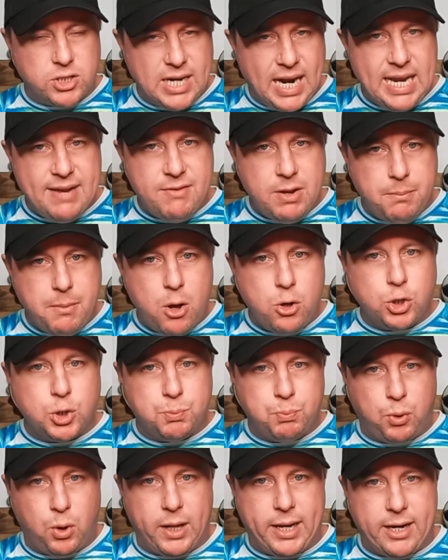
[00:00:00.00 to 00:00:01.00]
not even most
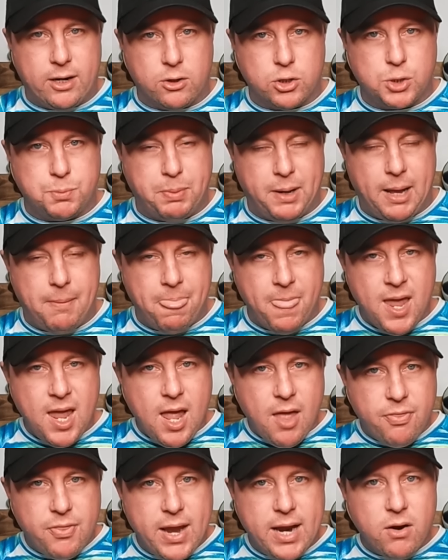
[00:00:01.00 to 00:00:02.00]
players, but
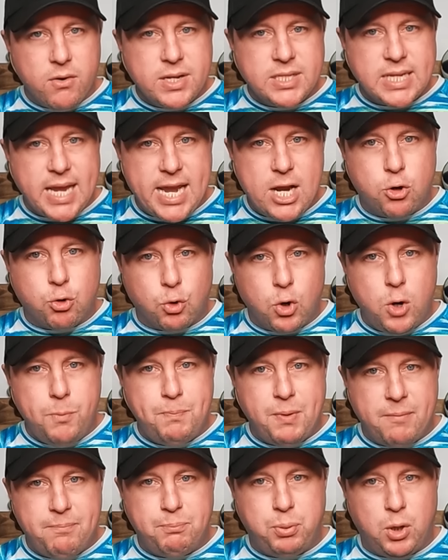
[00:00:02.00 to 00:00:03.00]
there is a group
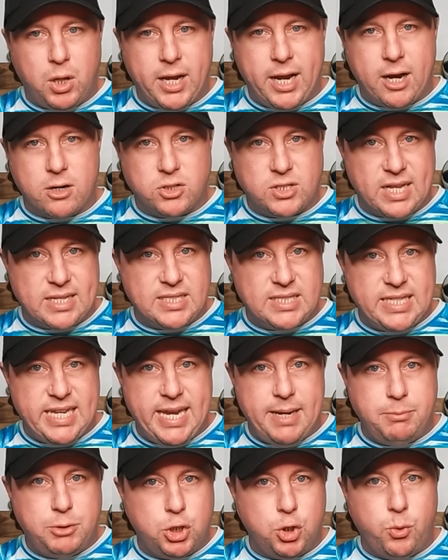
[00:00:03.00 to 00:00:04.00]
of players that
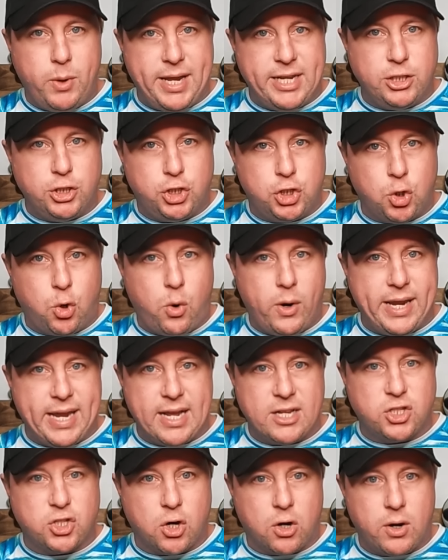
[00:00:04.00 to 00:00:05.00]
seem to enjoy
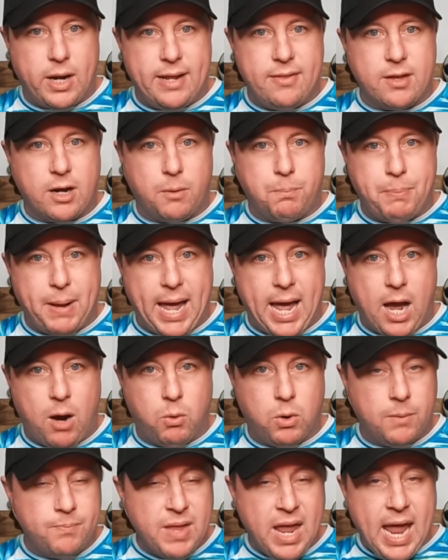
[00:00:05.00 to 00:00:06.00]
exerting their
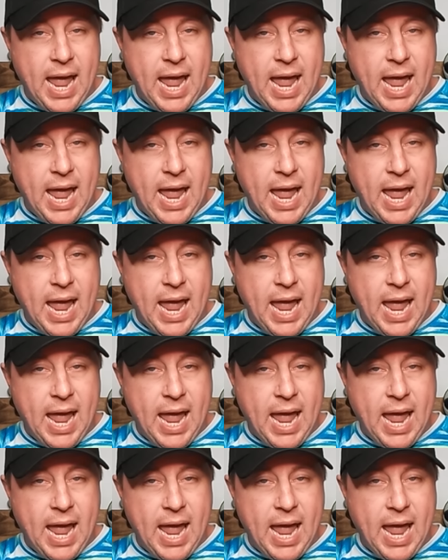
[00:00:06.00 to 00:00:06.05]
power,